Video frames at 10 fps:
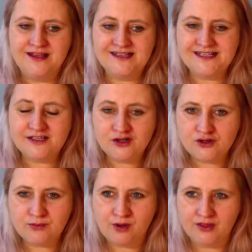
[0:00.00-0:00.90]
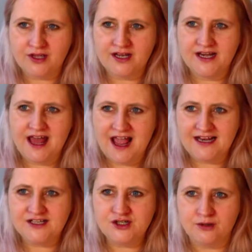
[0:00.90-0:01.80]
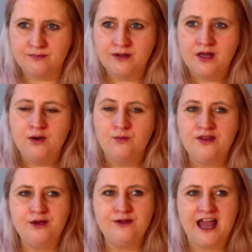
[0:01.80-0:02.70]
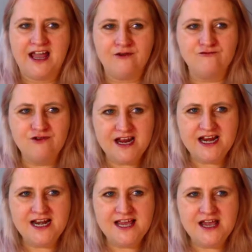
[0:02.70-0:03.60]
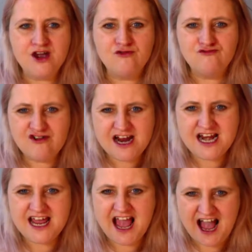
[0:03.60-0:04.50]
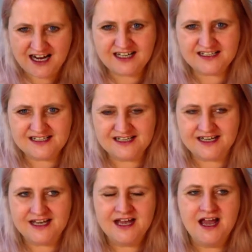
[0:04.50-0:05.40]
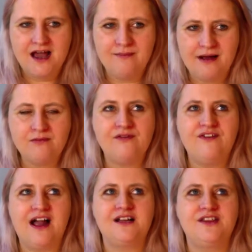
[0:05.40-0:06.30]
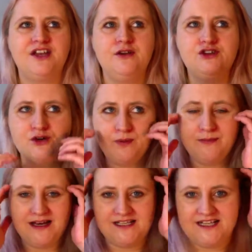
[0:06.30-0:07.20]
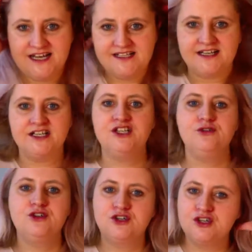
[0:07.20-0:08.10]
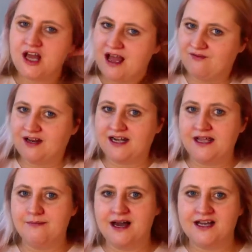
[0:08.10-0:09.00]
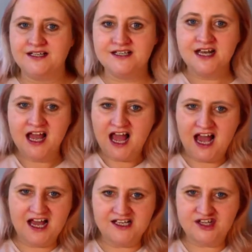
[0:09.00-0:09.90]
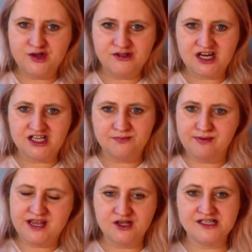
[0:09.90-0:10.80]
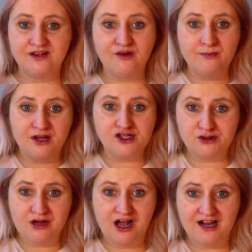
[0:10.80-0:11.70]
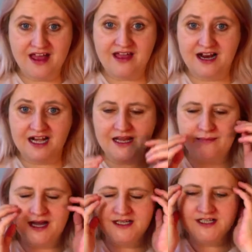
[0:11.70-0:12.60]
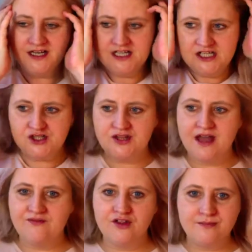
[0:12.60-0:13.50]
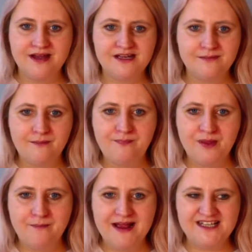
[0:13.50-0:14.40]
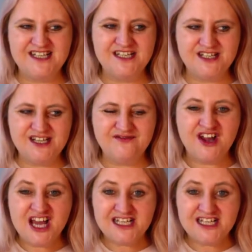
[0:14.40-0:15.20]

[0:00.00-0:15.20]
this is another one that can end up with you getting really, really angsty about the fact that you should be meditating and you should have a clear mind, and you start to beat yourself up because you can't get that clear mind. So therefore the meditative,